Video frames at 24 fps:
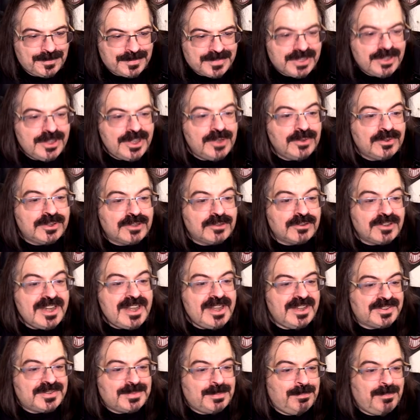You know,
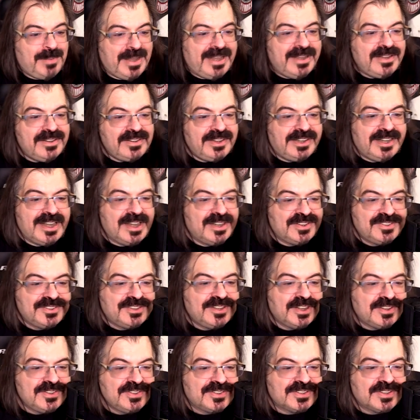Chris, Bailey has
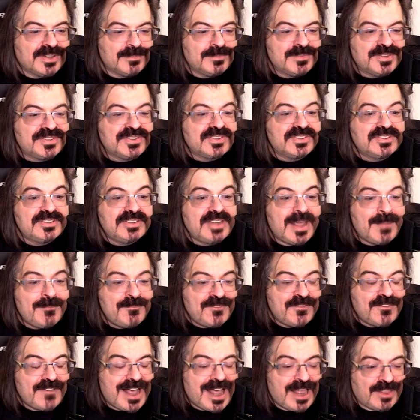done some
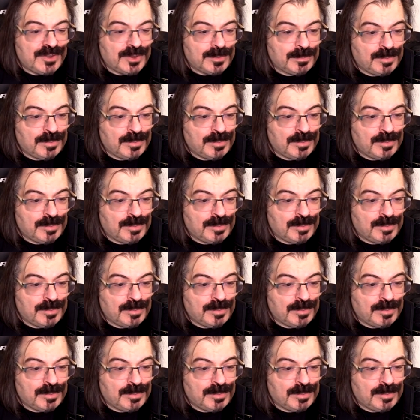stepfather